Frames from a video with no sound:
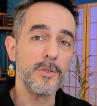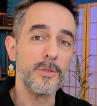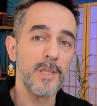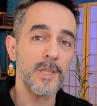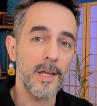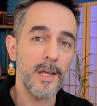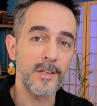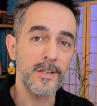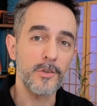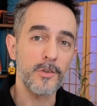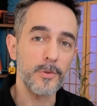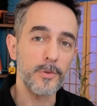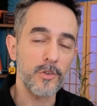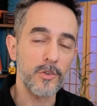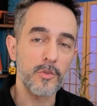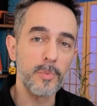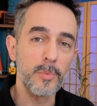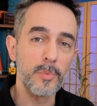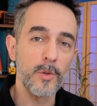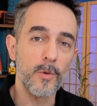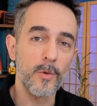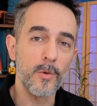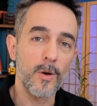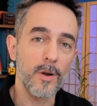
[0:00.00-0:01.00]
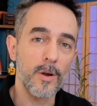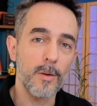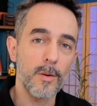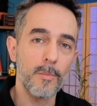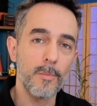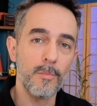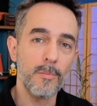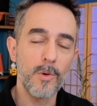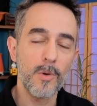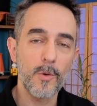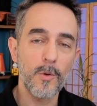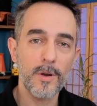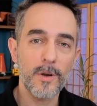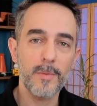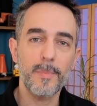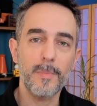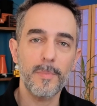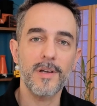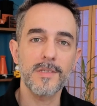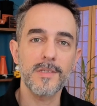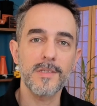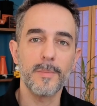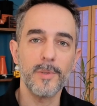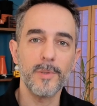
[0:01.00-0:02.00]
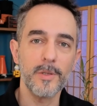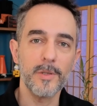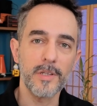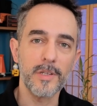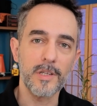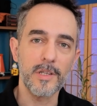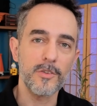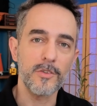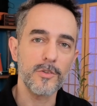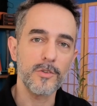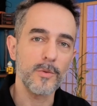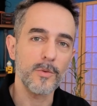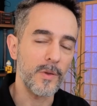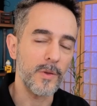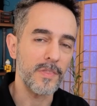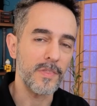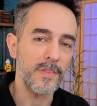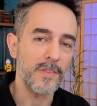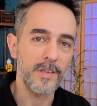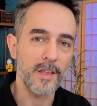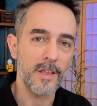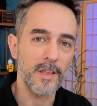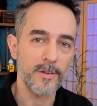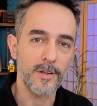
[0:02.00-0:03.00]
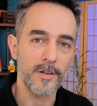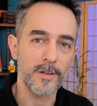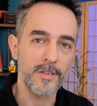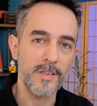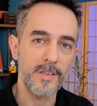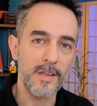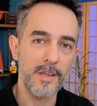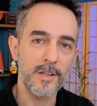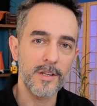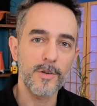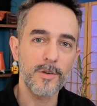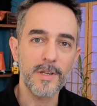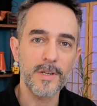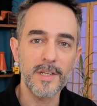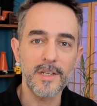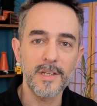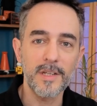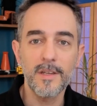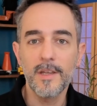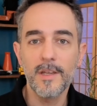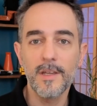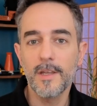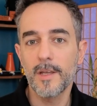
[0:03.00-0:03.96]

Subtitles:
like to explore more possibilities with the Telerik DataGrid,